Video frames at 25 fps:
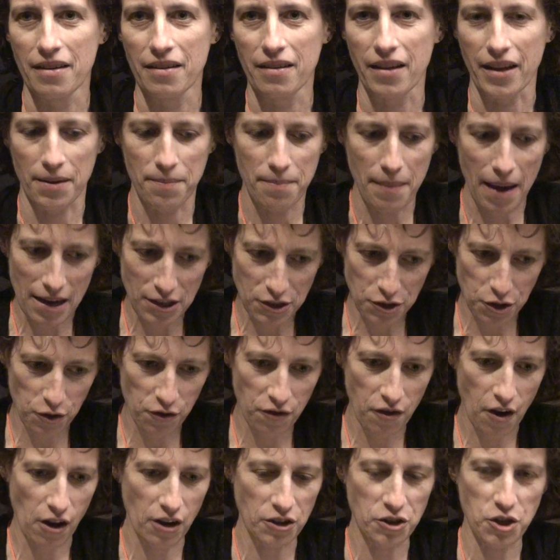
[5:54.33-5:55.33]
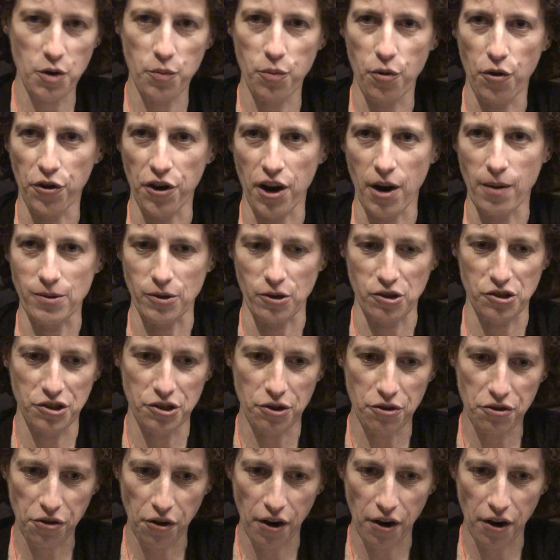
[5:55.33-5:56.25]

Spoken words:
Like, master volunteer programs are so